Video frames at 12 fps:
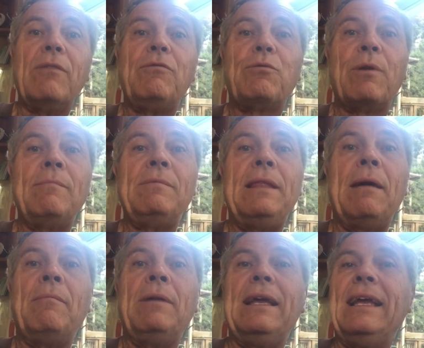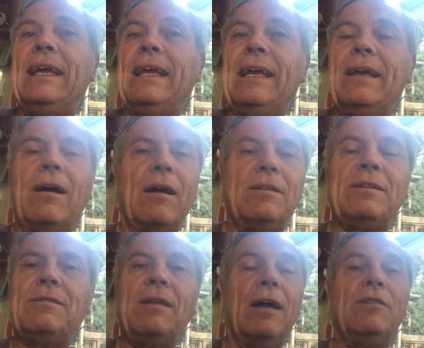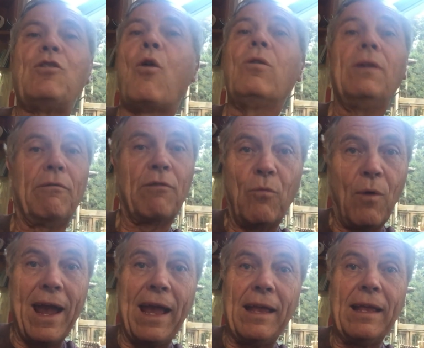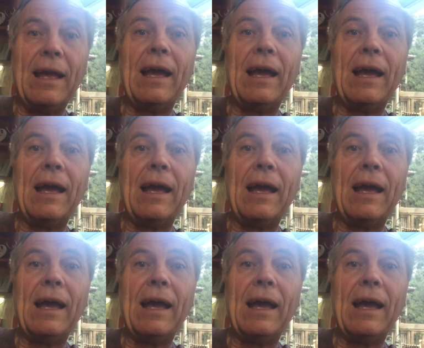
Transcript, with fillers: have trimmed them A, a total different way.